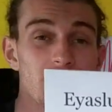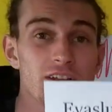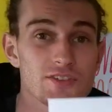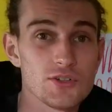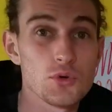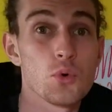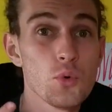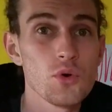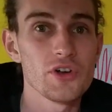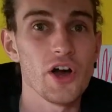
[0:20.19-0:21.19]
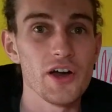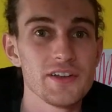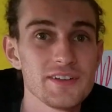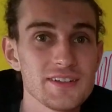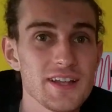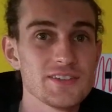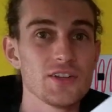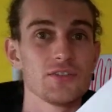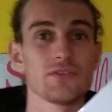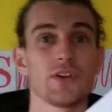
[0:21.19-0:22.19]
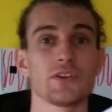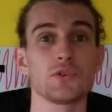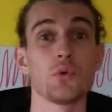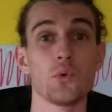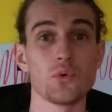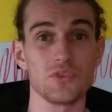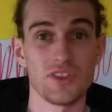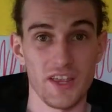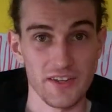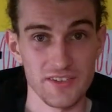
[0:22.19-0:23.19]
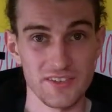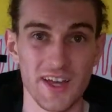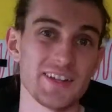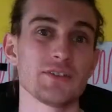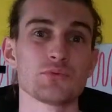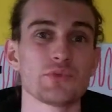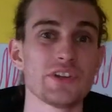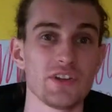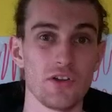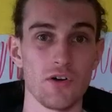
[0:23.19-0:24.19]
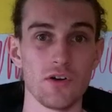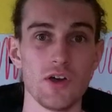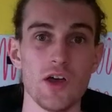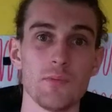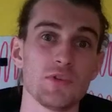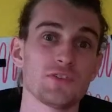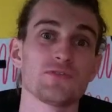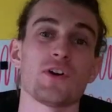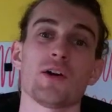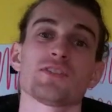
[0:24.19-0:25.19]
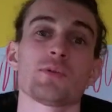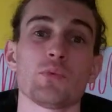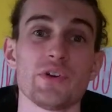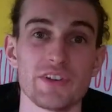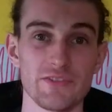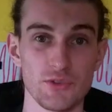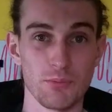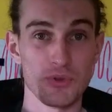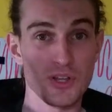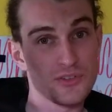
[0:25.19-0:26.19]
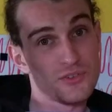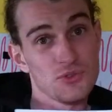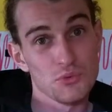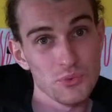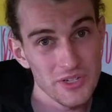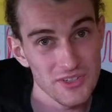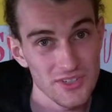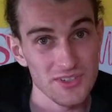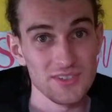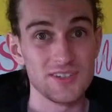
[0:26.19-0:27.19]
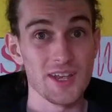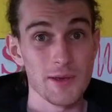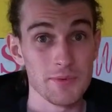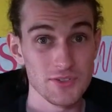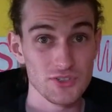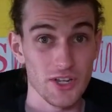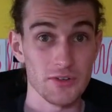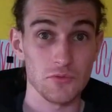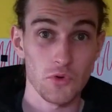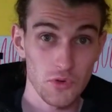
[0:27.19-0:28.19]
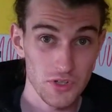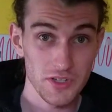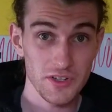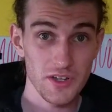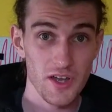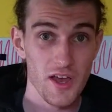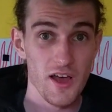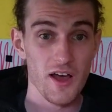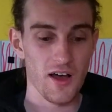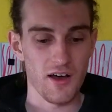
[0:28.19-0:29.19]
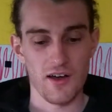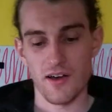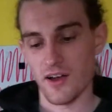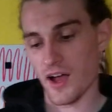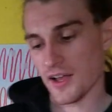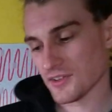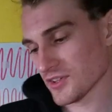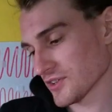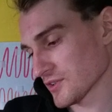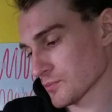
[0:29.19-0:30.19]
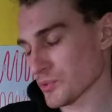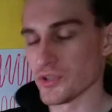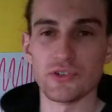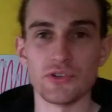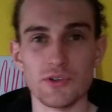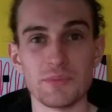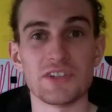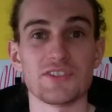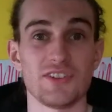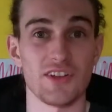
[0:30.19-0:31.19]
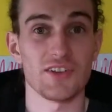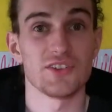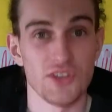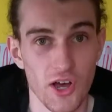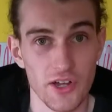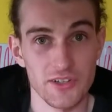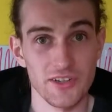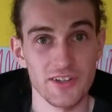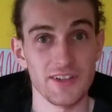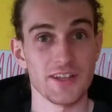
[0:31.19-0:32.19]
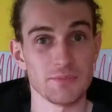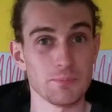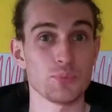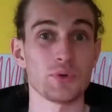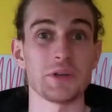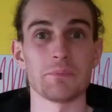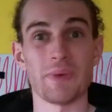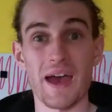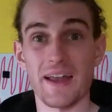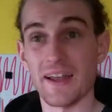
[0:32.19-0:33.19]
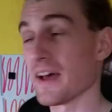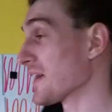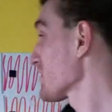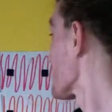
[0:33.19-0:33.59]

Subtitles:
It's a cool gun that does very cool things. I didn't read it all, but as far as I'm aware, it gives you +3 to damage and rolling. I think it's pretty good because it's a gun. That's pretty badass.